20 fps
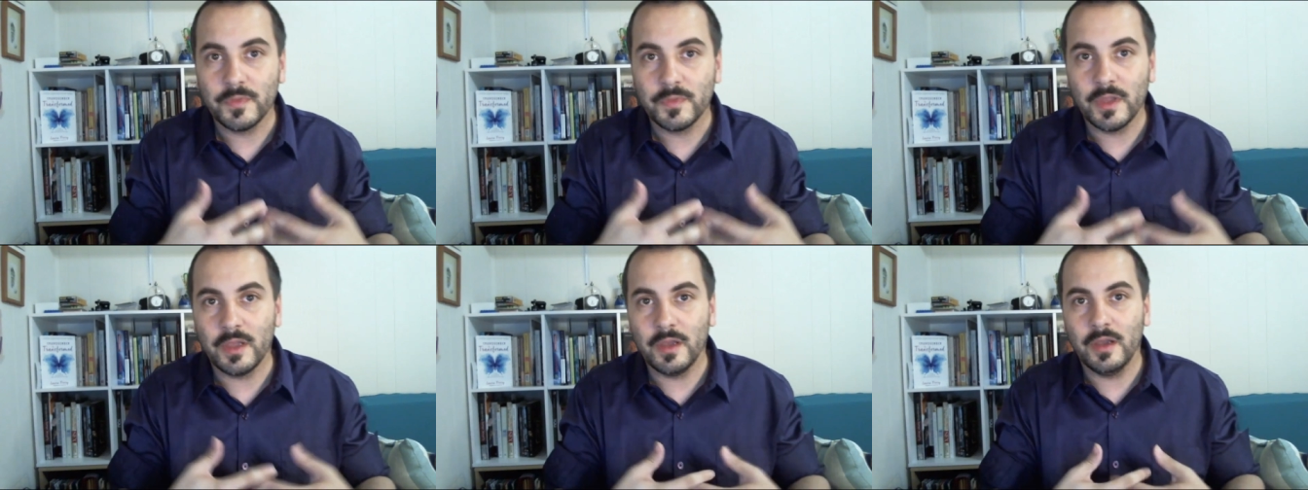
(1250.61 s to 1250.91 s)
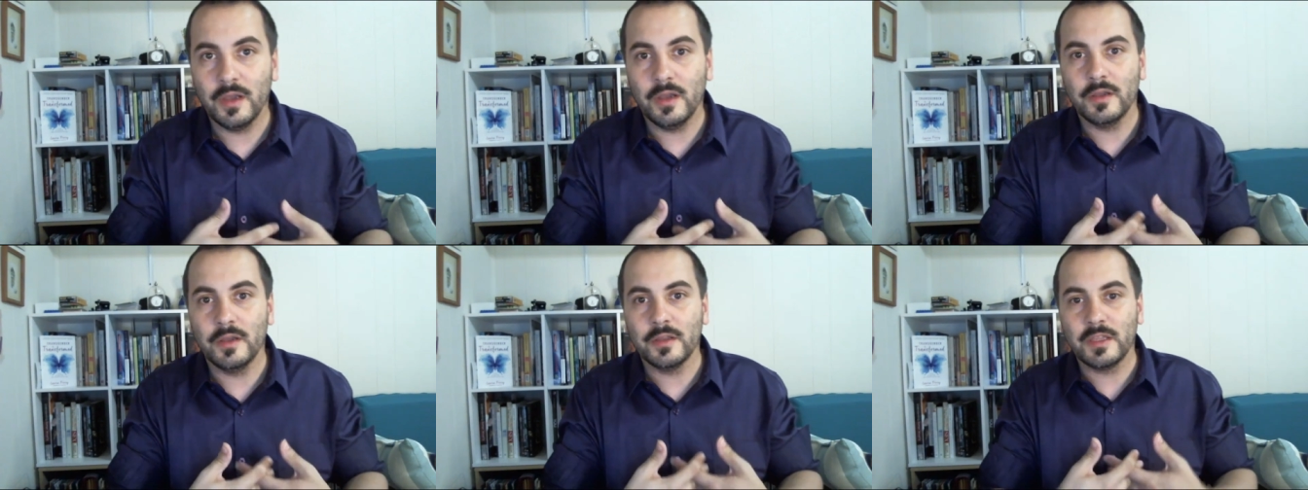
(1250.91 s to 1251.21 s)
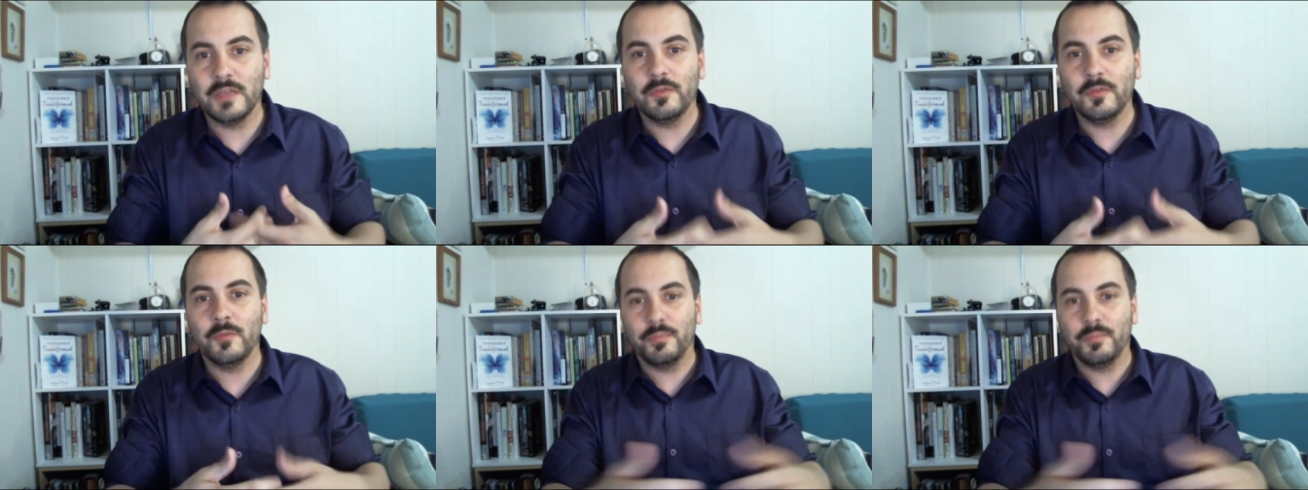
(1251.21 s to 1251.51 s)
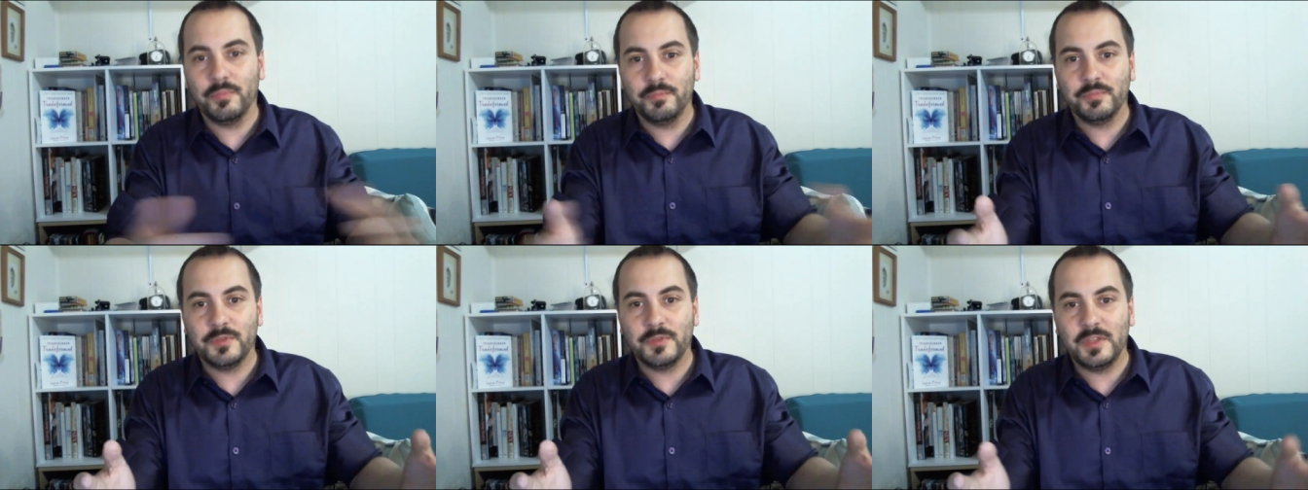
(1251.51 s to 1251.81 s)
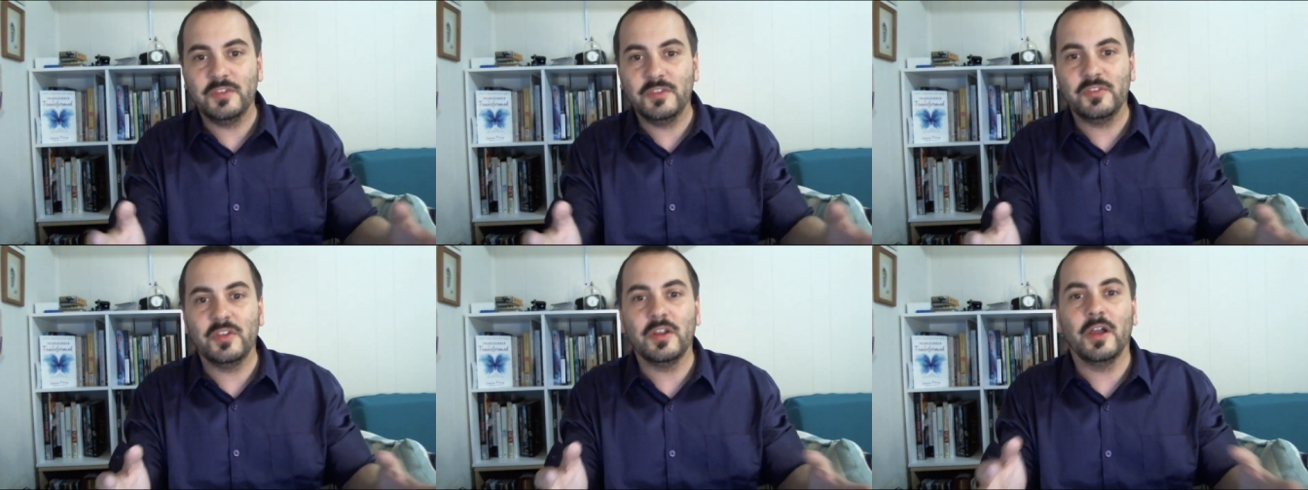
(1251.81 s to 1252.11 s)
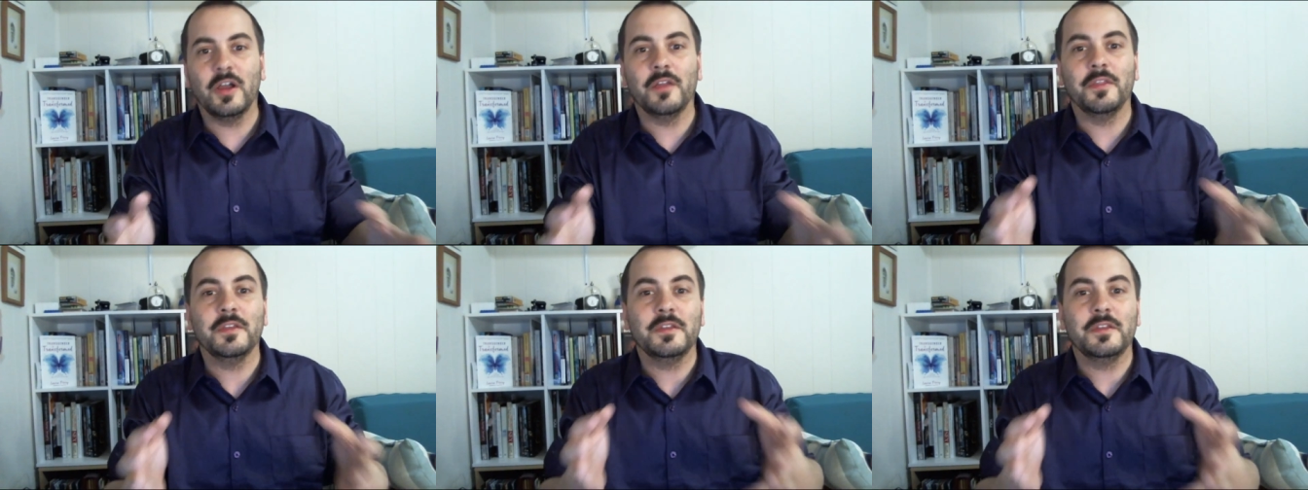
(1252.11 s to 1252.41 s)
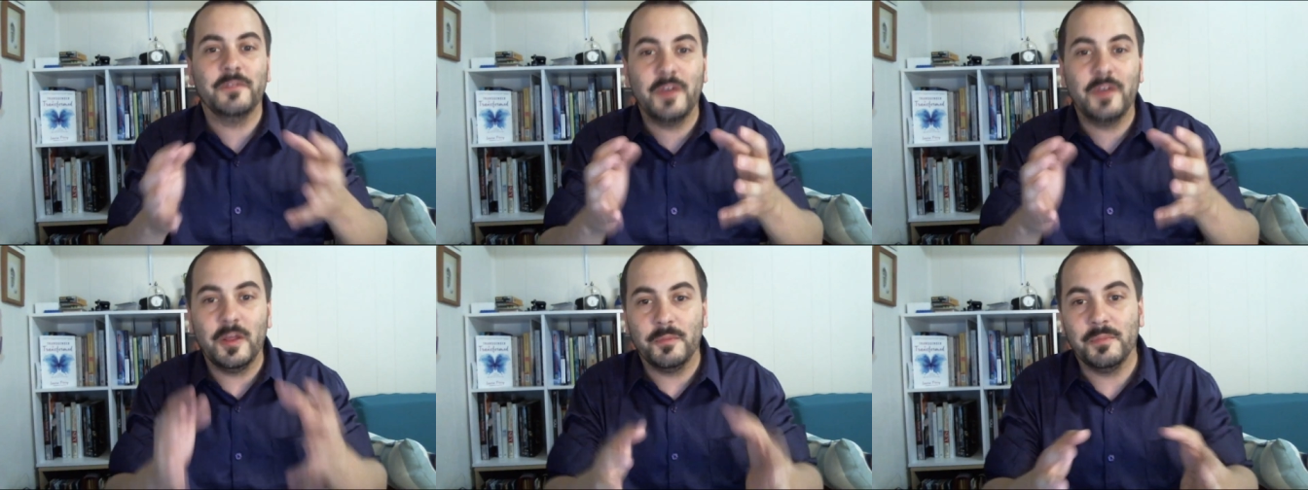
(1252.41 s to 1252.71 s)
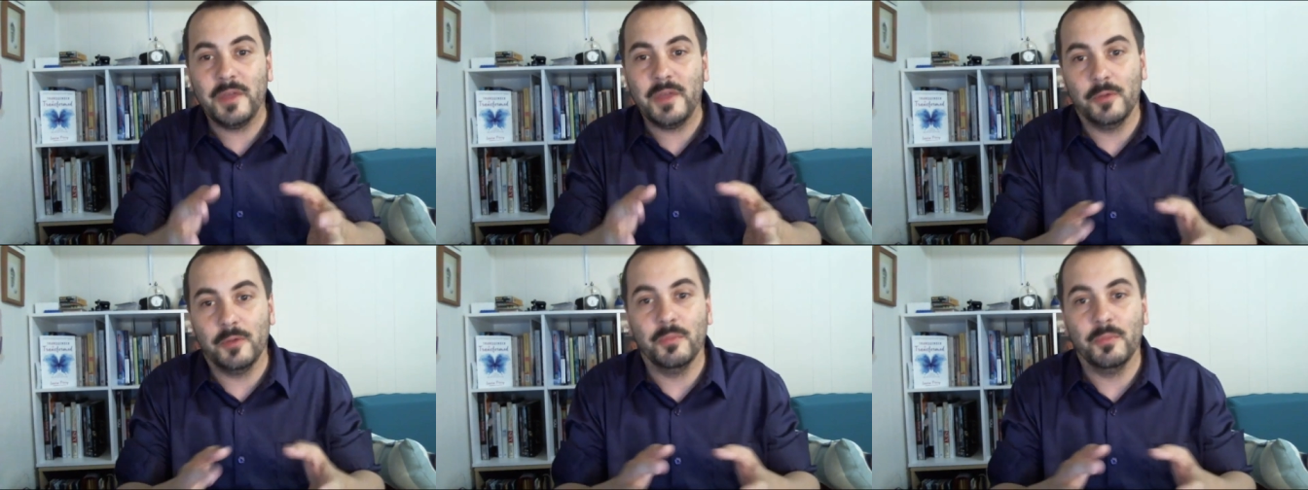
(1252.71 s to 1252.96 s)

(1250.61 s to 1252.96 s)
uh, give a teaching on the developmental